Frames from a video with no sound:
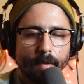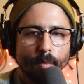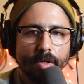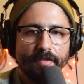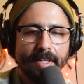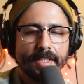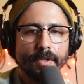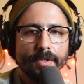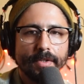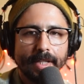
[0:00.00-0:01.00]
What if I
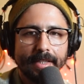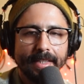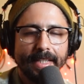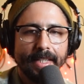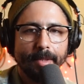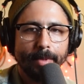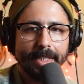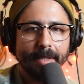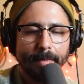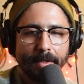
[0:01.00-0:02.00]
told you that the key to
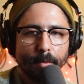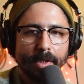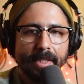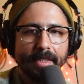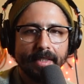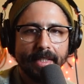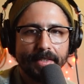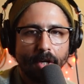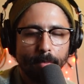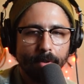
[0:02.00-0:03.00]
becoming a really good
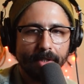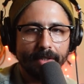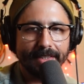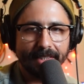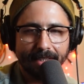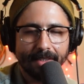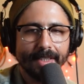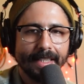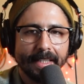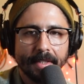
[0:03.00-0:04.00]
guitar player is
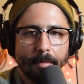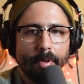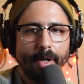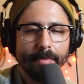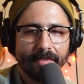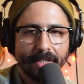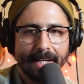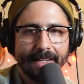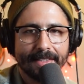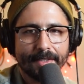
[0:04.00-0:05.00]
literally in the palm of your
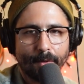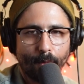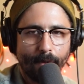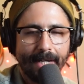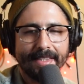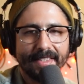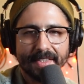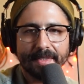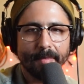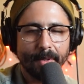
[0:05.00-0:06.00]
hands right
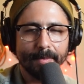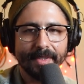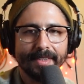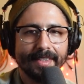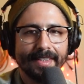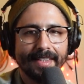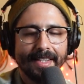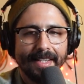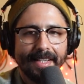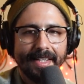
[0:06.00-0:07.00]
this moment?
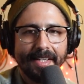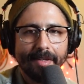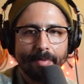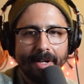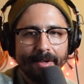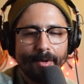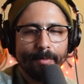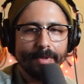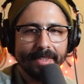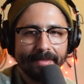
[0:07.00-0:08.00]
You probably
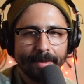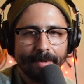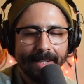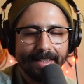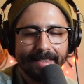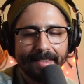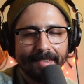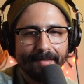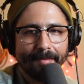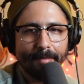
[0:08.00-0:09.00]
won't believe me, right?
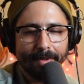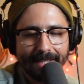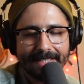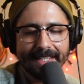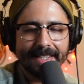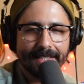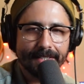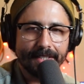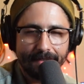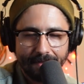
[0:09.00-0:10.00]
But let's get
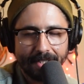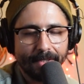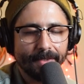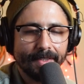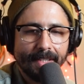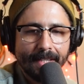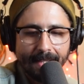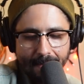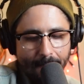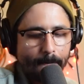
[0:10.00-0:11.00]
into this video.
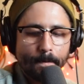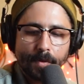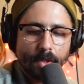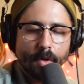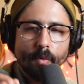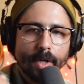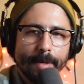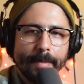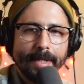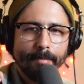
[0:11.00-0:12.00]
What I
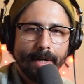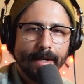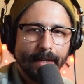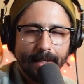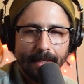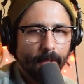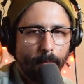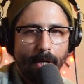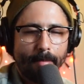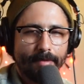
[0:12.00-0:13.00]
mean by in the
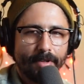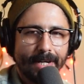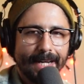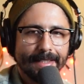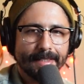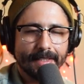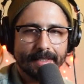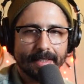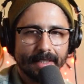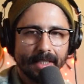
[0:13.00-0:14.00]
palm of your hands
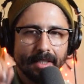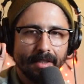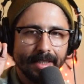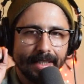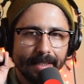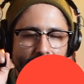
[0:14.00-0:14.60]
is literally